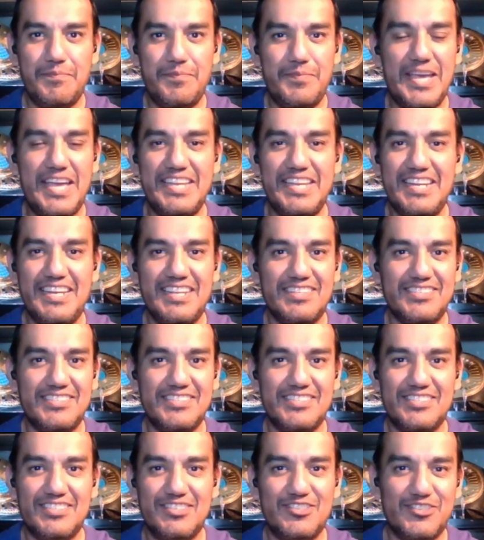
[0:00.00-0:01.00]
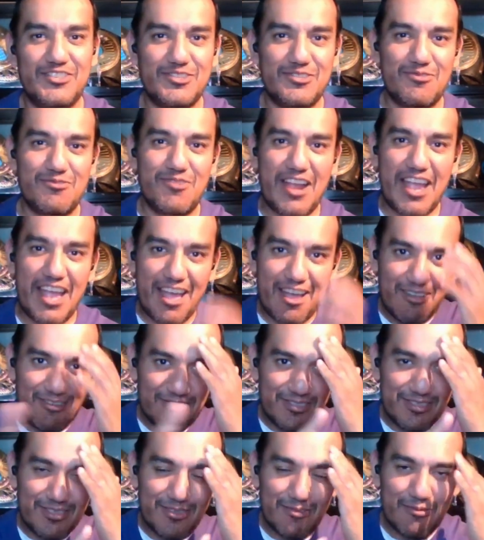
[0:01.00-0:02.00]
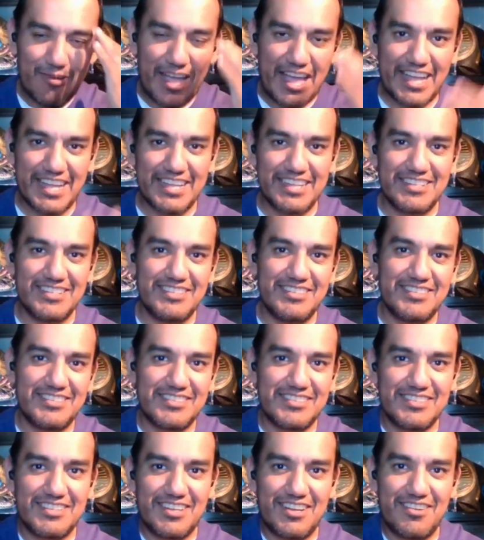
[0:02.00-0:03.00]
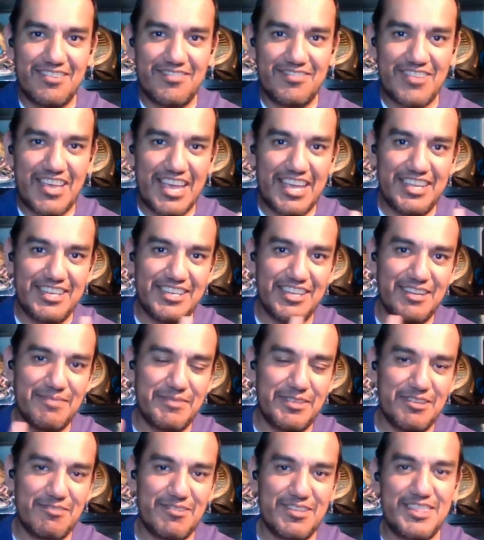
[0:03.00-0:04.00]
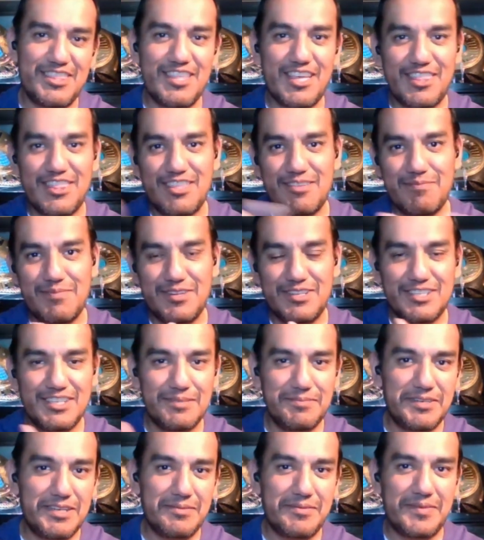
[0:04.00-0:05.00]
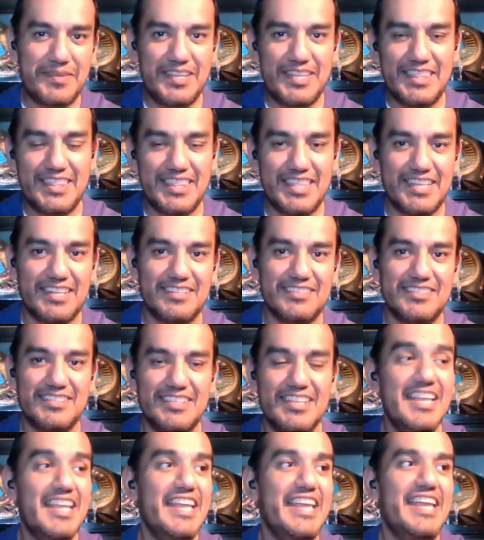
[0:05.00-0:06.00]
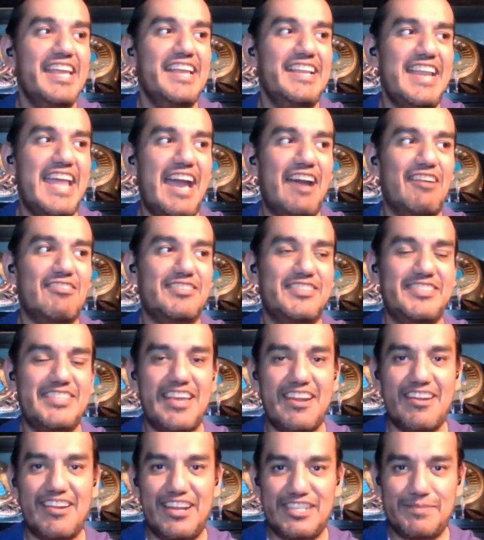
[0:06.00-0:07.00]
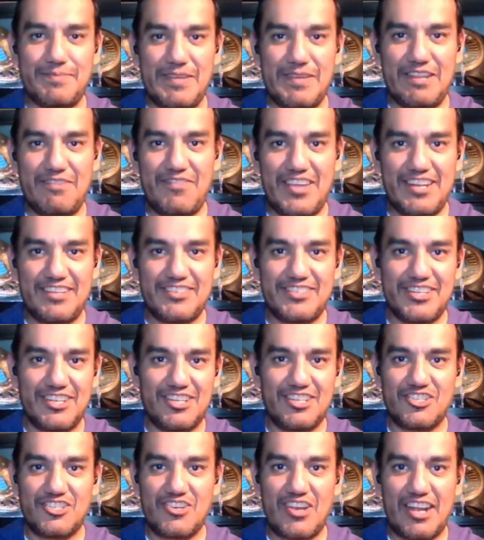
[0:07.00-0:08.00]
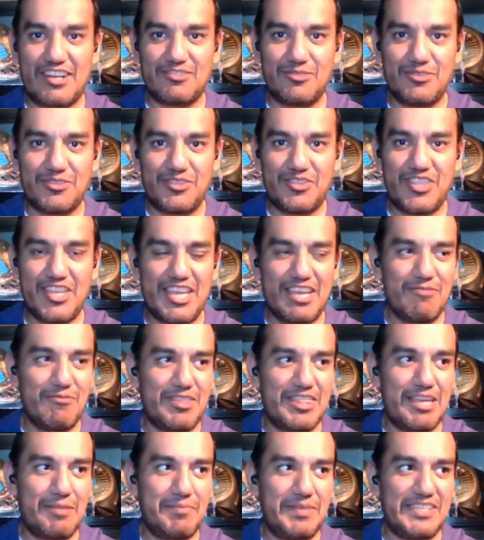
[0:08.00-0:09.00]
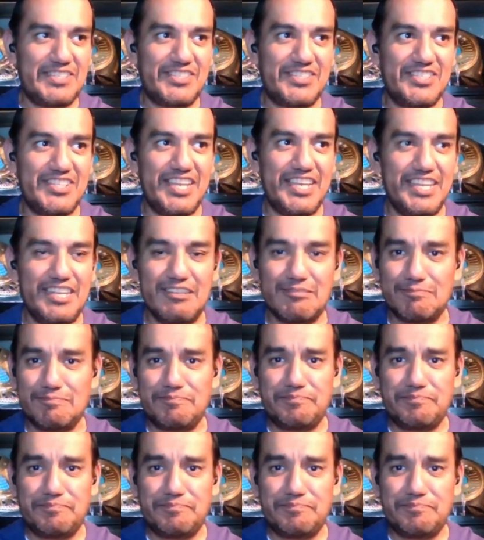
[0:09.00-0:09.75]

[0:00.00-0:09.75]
Pettiness. Surround the wagons of AEW with nothing but WWE things. Now, Saturday Night's Main Event is a contractual thing with NBC.